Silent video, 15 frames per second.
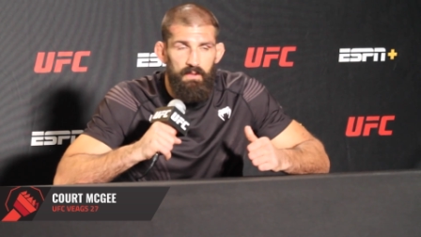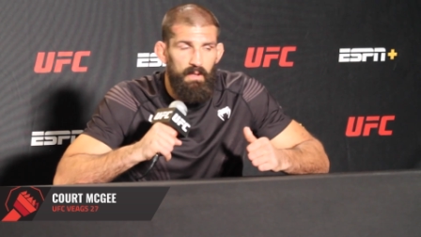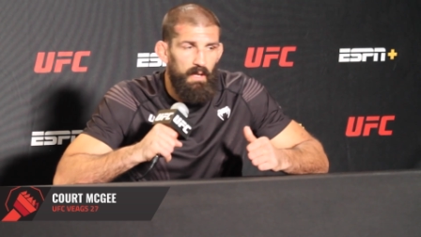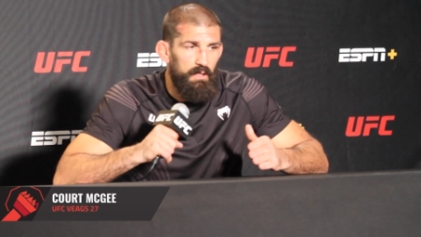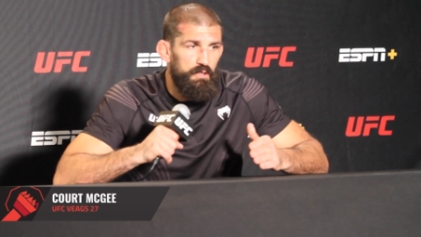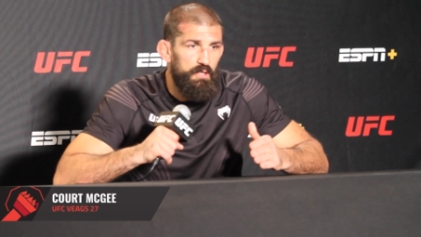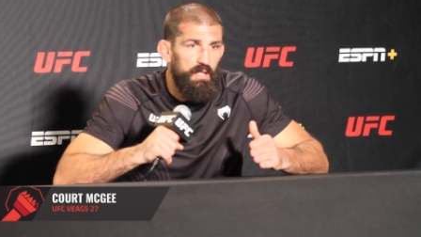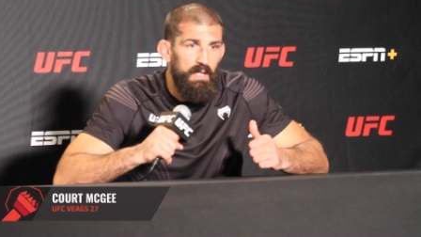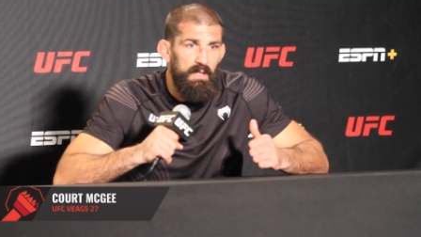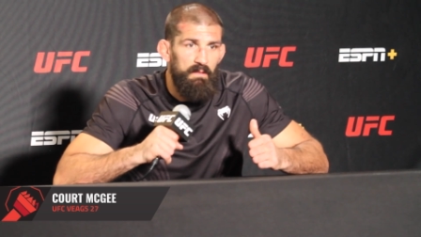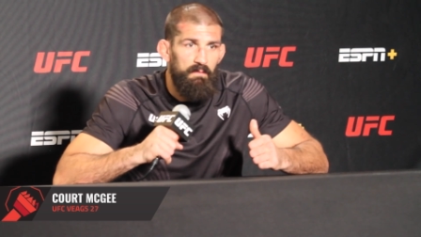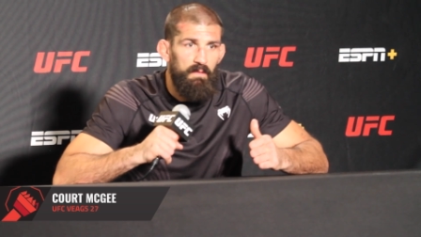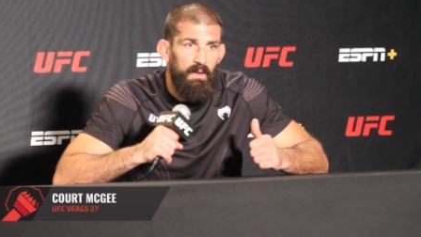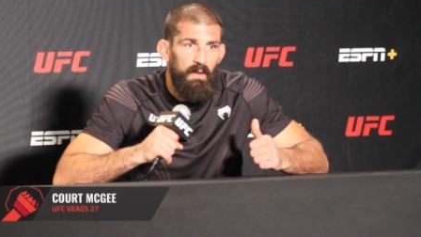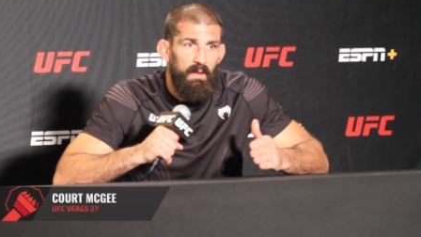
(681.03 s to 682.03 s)

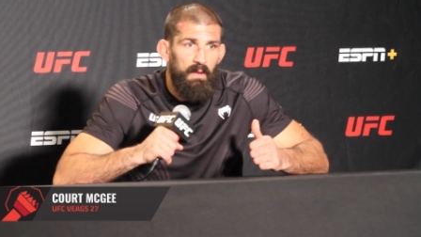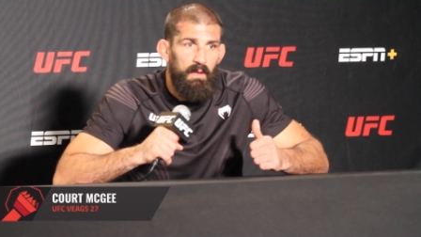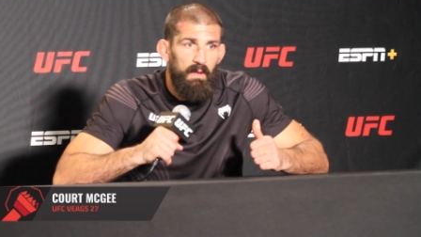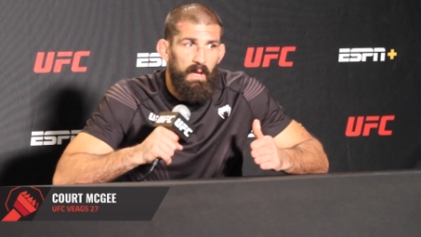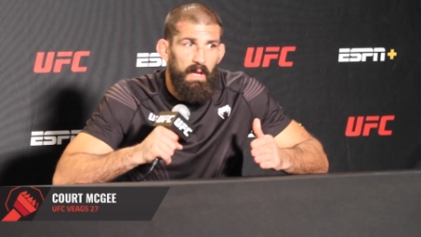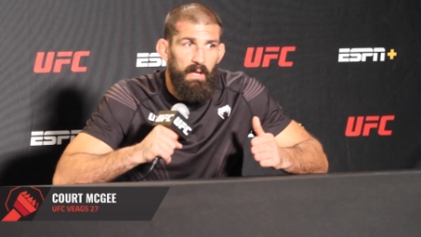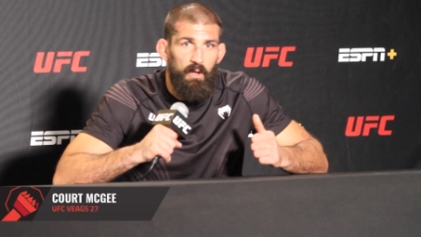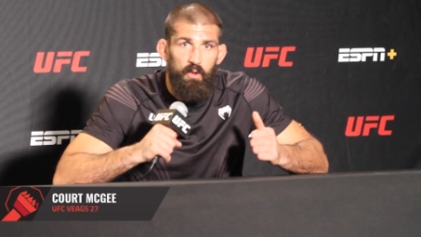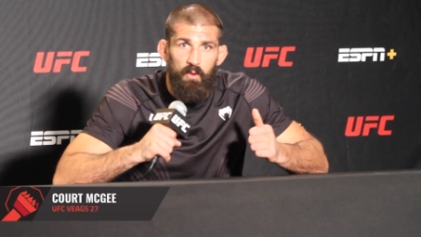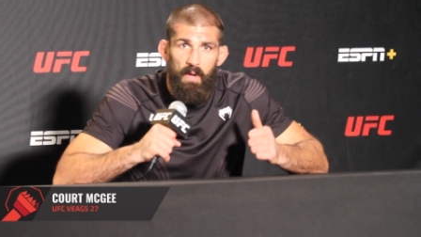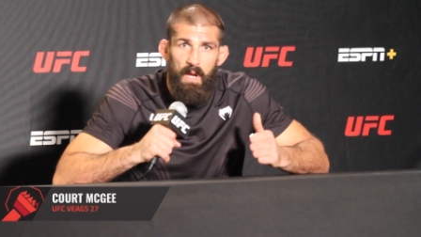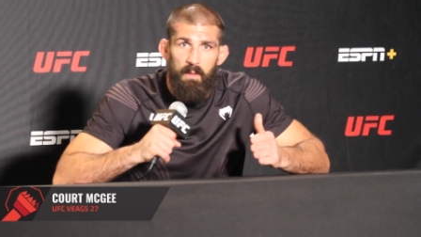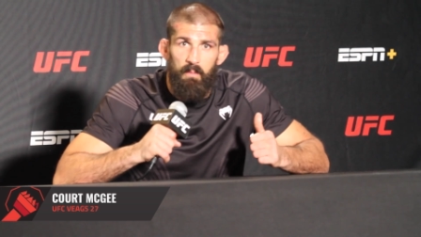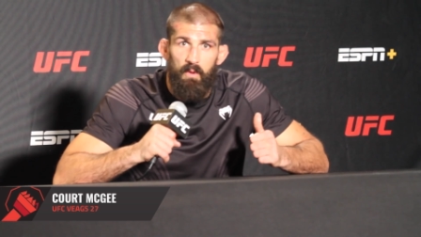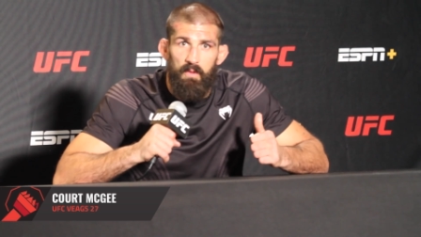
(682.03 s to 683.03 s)
achieve
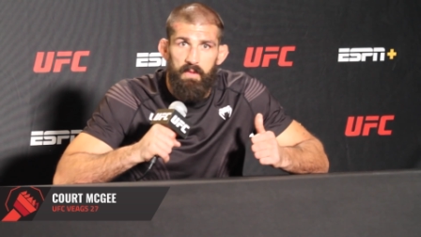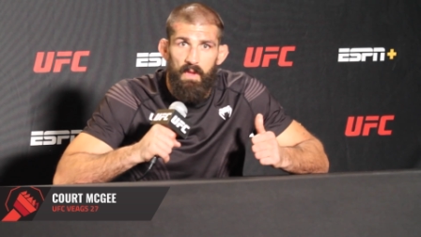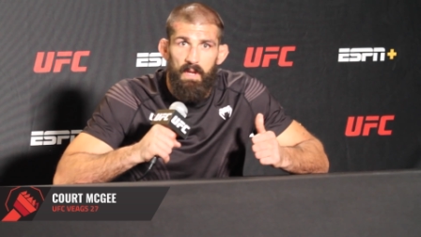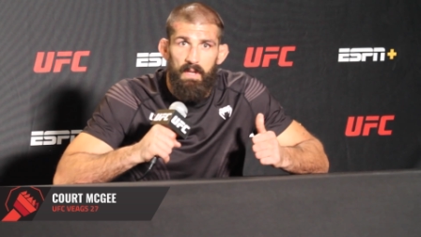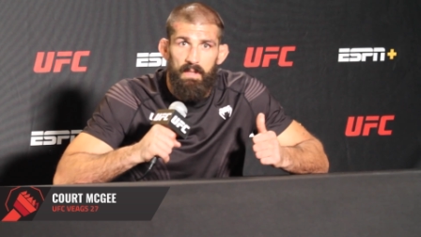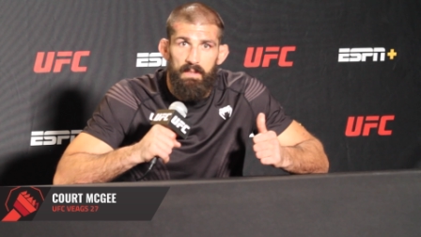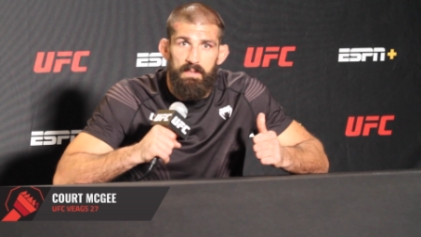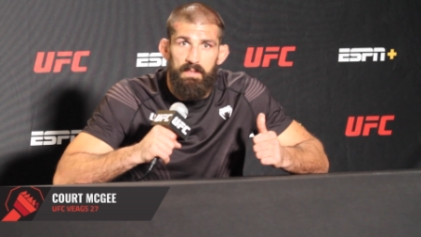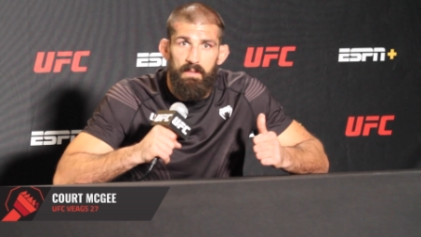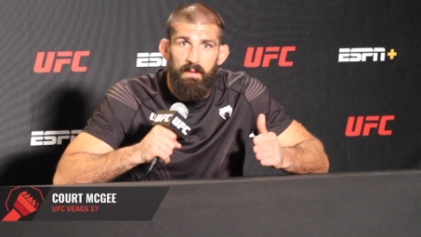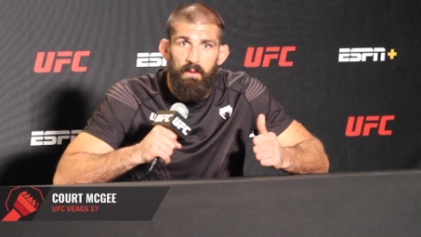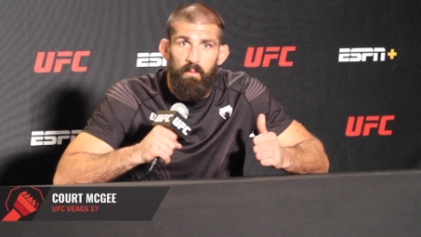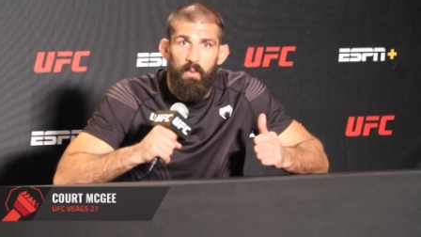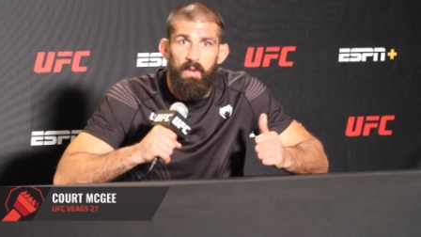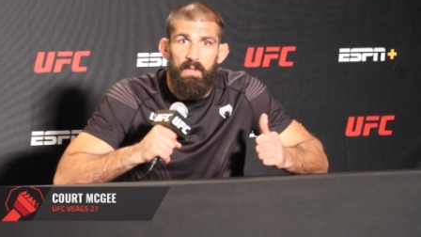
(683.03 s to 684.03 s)
incredible things
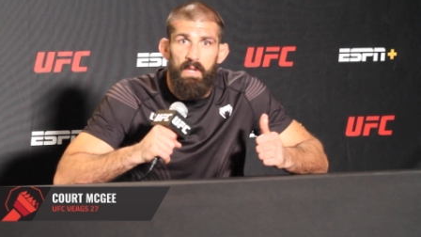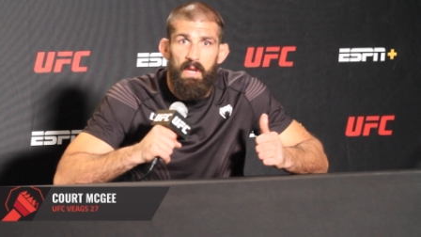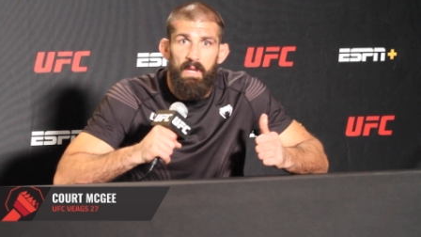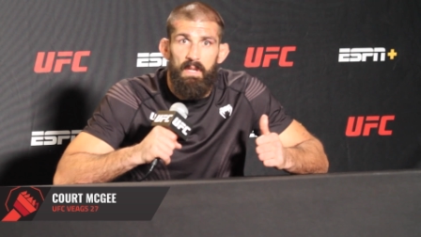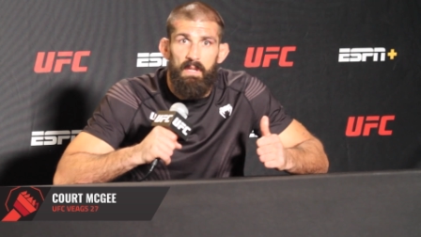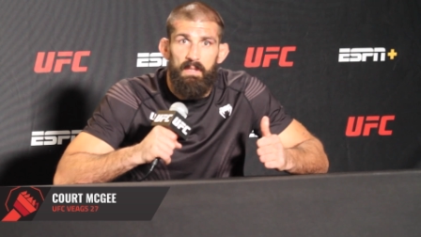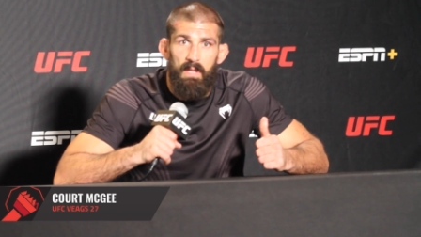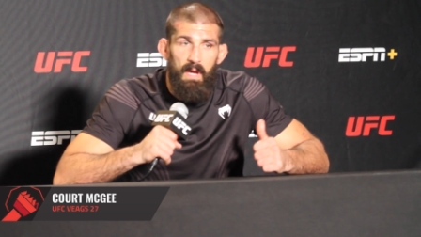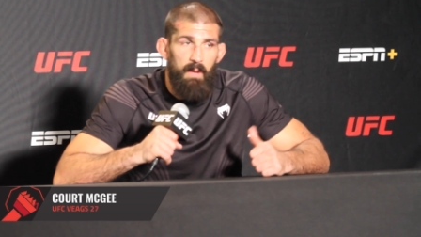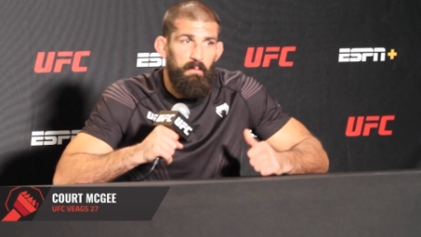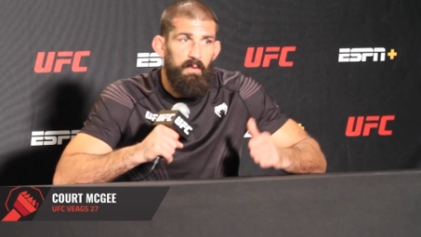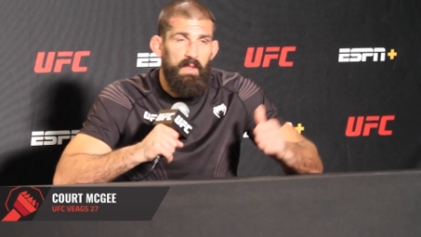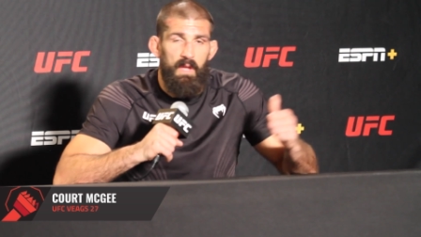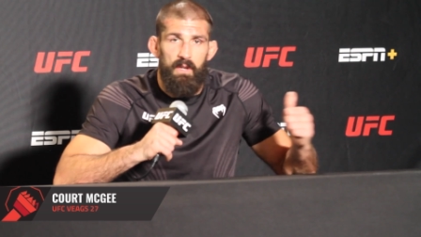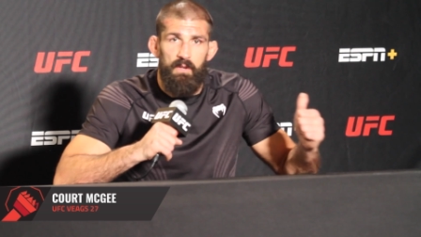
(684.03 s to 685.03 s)
one day at a time
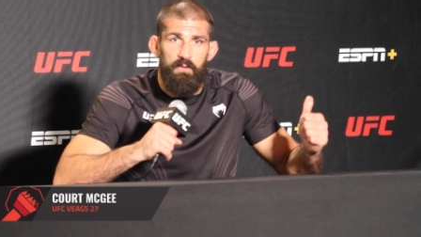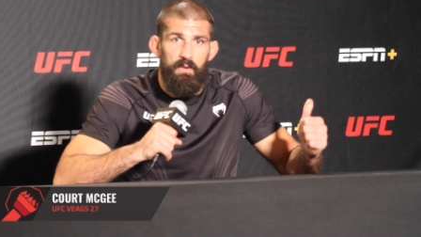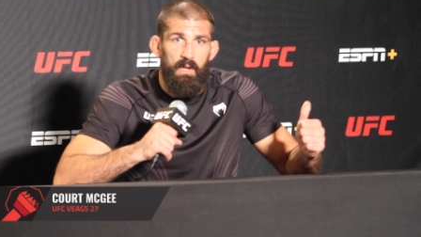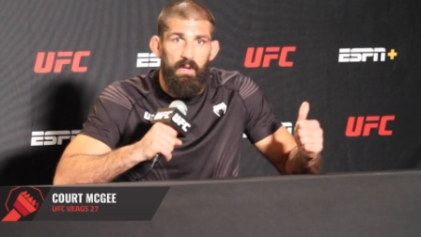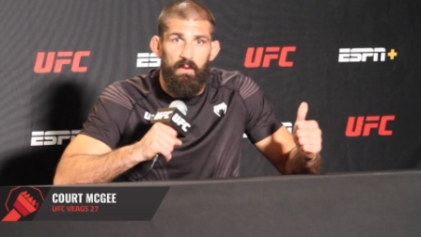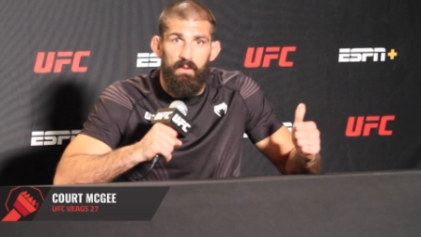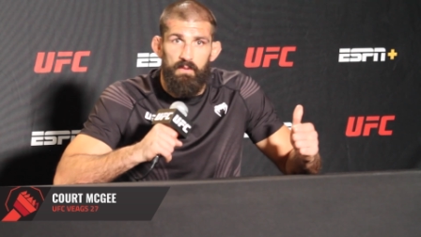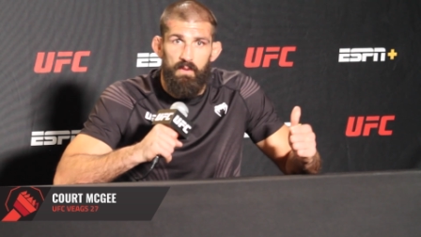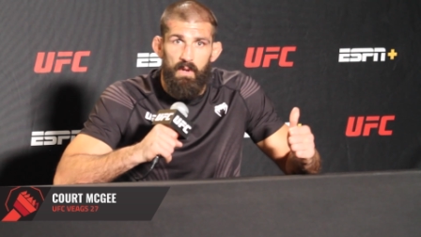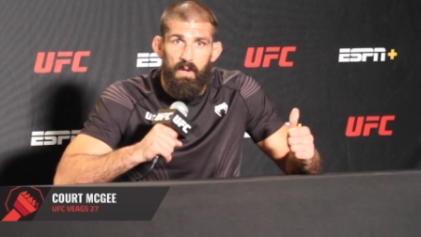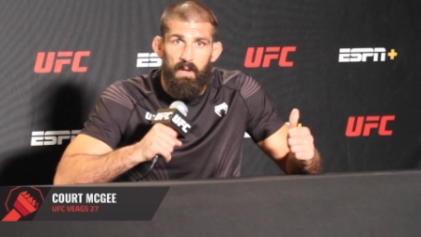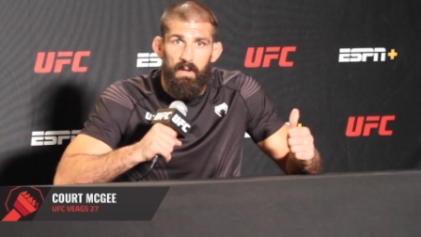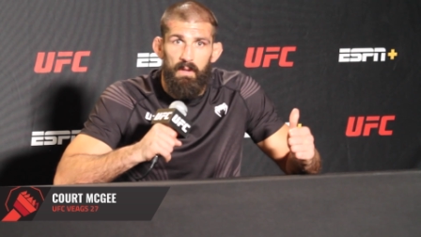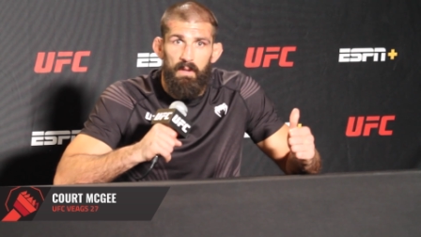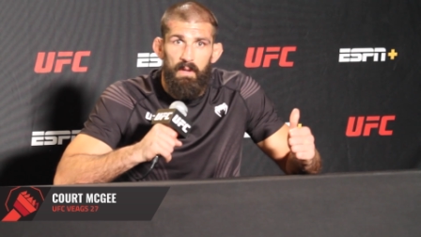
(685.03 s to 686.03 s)
without a drink or a
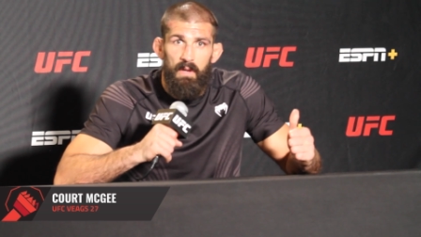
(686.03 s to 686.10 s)
drug